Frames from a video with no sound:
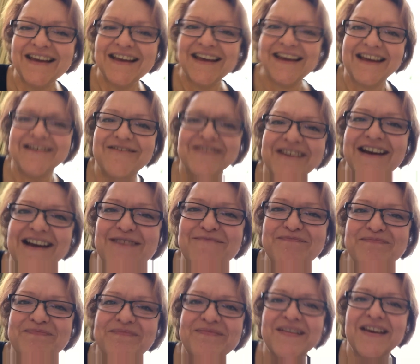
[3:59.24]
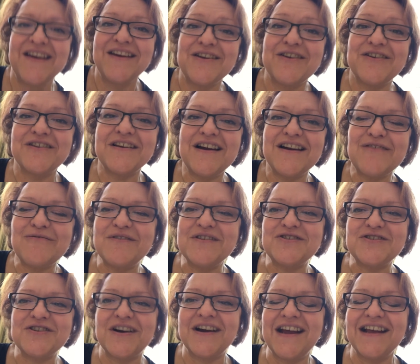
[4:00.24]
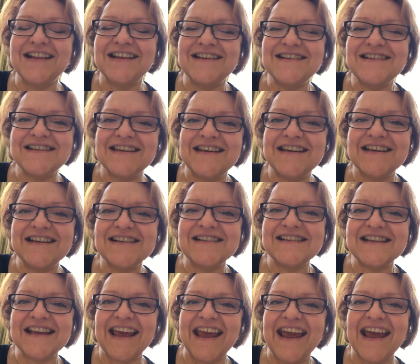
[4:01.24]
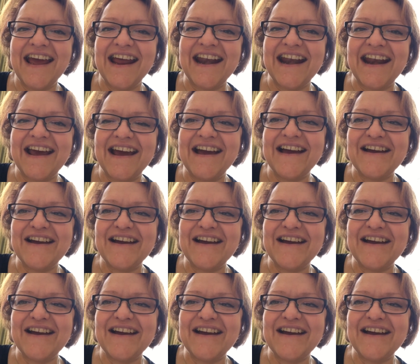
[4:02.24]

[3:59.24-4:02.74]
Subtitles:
Anyway, good luck with trying these things, and